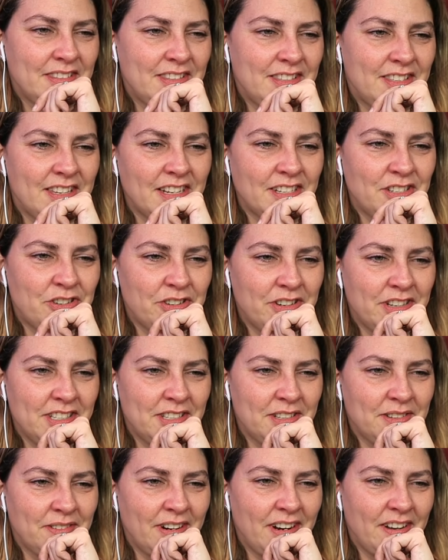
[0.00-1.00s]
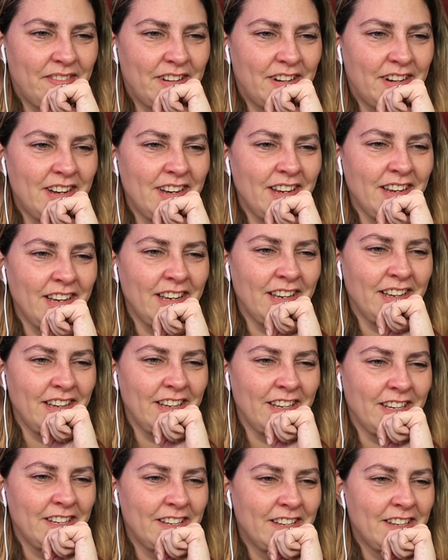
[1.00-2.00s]
centuries or whatever.
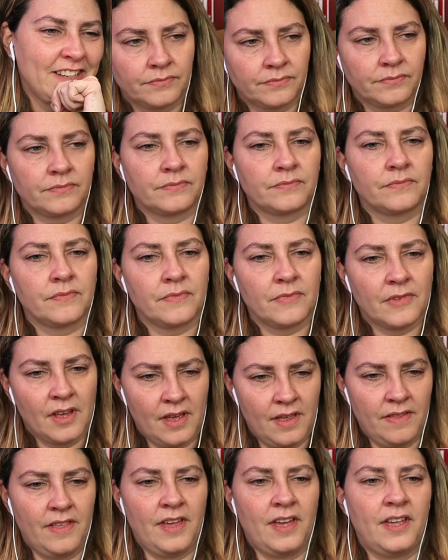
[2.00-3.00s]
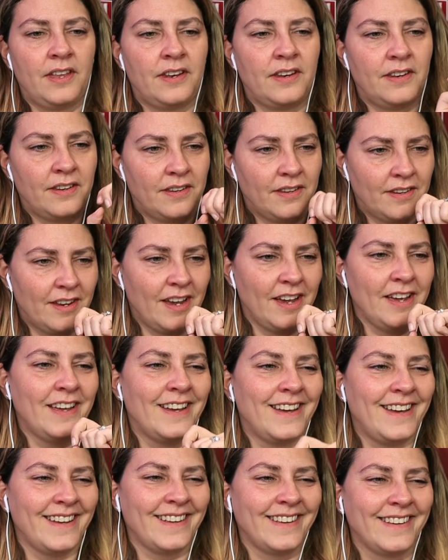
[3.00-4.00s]
And then...
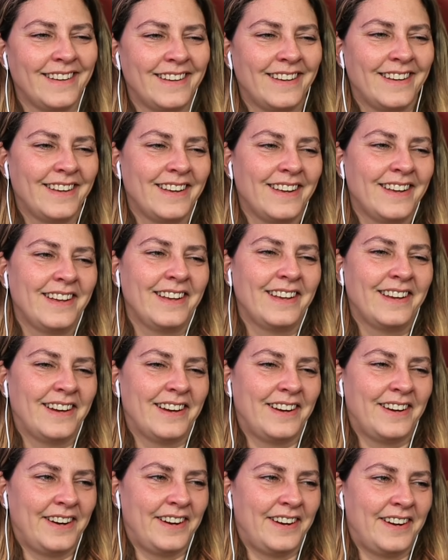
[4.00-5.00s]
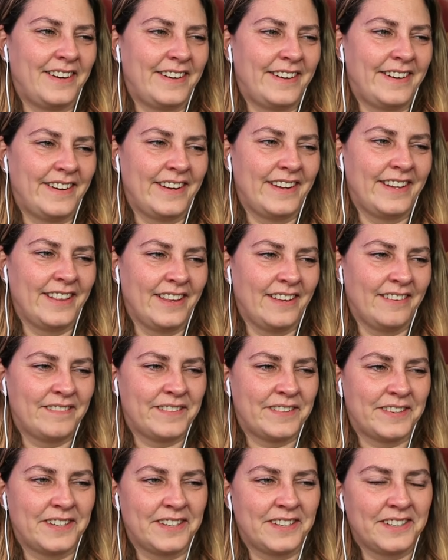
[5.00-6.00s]
Aw, oh, I love
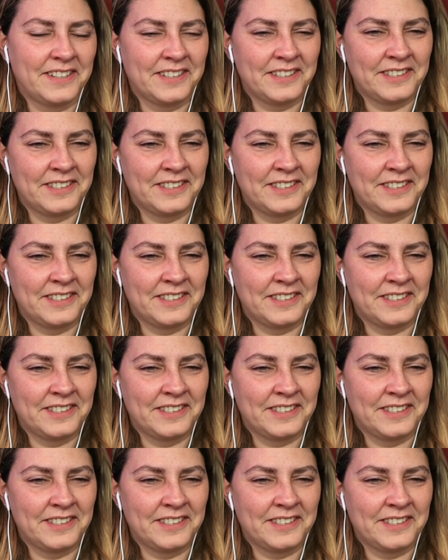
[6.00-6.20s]
her.